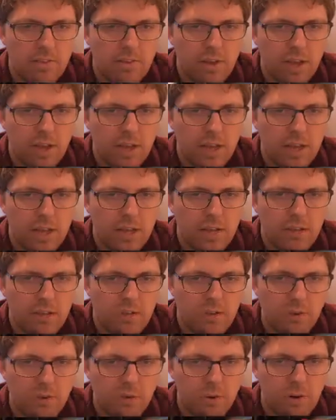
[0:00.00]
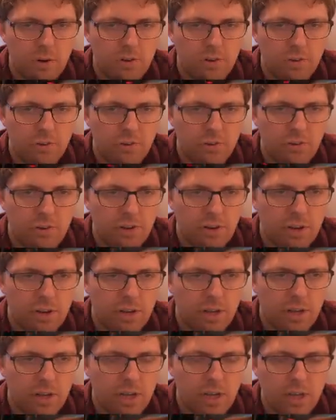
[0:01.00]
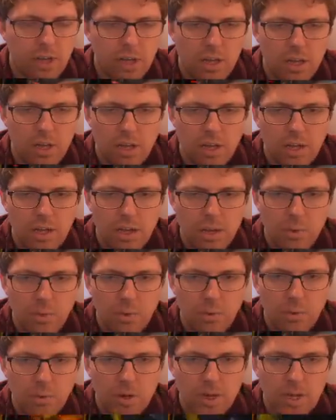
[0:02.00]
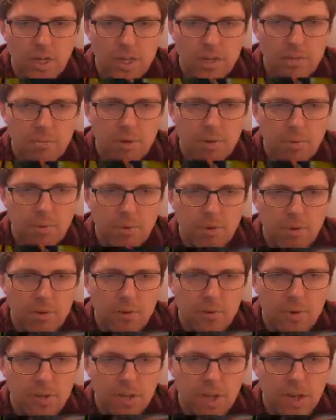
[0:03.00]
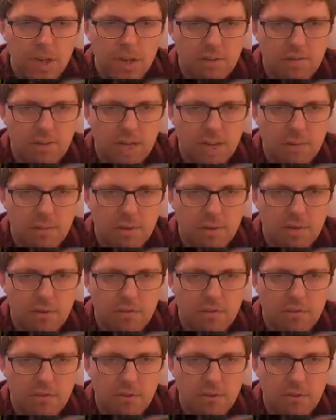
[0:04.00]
and Torch. We won't kill him, but we will do a lot of damage.